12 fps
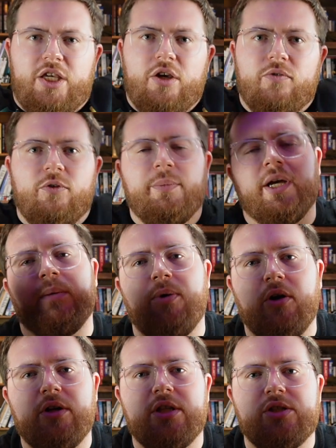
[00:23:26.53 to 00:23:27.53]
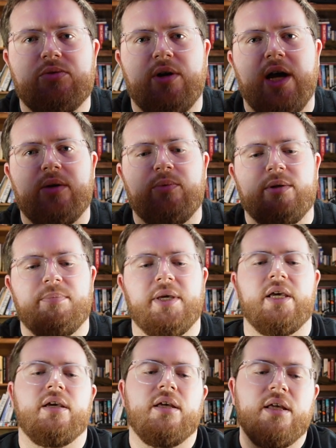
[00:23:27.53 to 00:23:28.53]
for being a part of this ride with
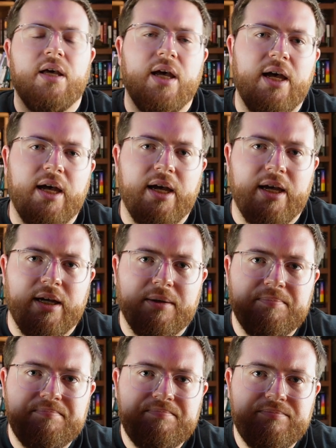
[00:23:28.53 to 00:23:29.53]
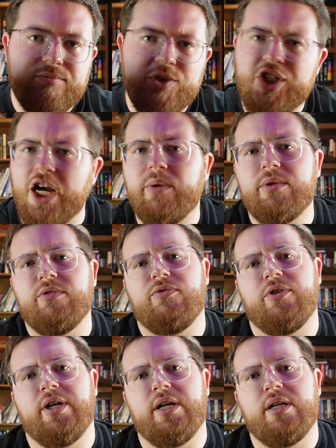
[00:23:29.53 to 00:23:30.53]
me. Share it with a
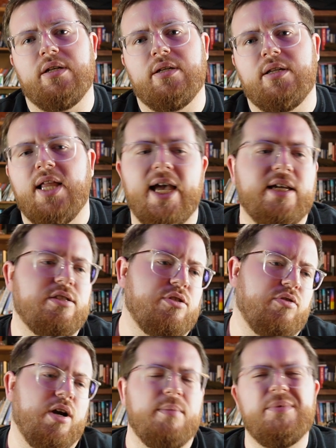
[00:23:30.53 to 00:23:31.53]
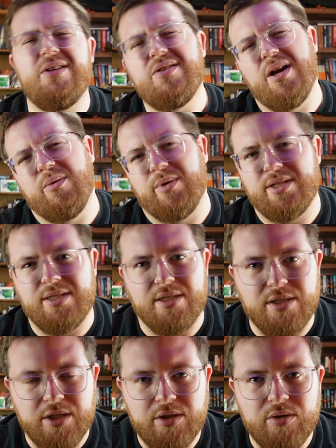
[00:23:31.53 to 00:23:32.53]
friend. Like, subscribe. You know what to
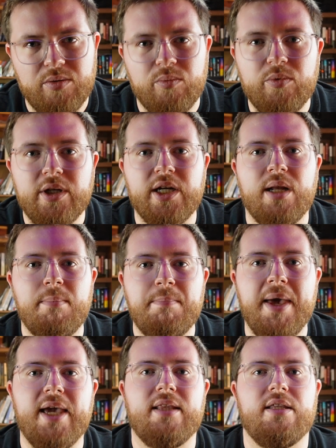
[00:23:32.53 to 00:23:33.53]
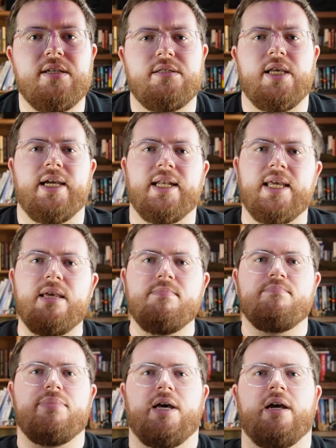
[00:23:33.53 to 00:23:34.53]
do. We're going to make this like an
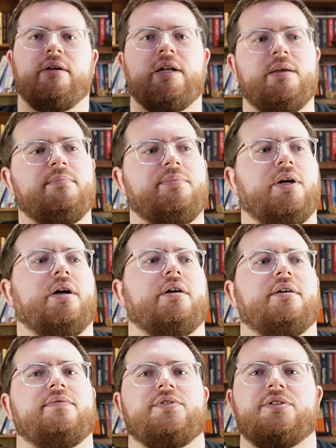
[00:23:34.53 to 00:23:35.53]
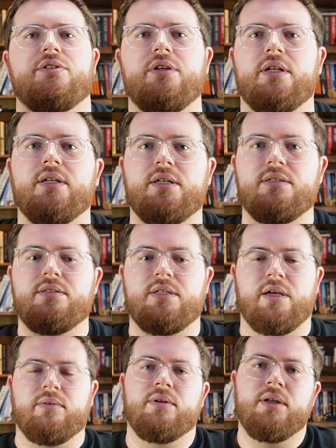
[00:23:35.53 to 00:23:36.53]
empire of just goodness.
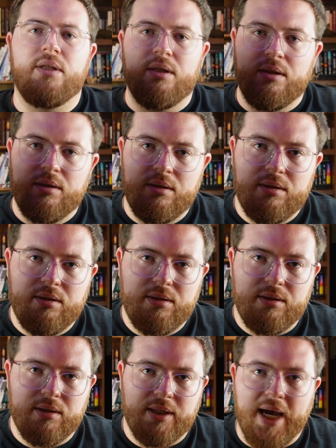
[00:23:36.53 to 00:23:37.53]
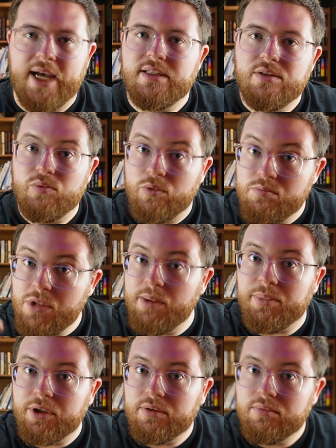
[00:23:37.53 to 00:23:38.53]
So, guys,
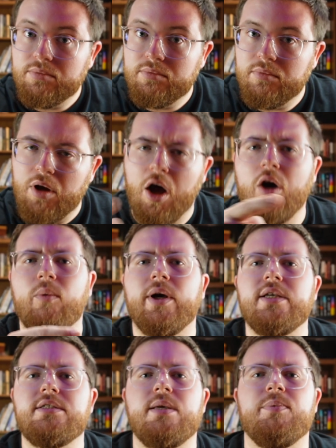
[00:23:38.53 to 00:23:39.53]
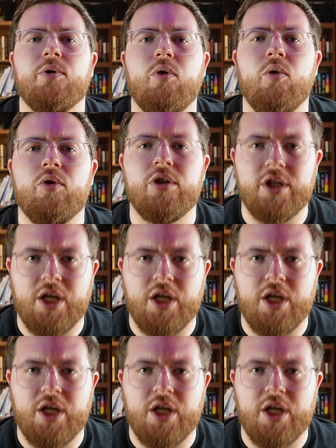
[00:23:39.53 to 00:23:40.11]
remember, always keep your corn on the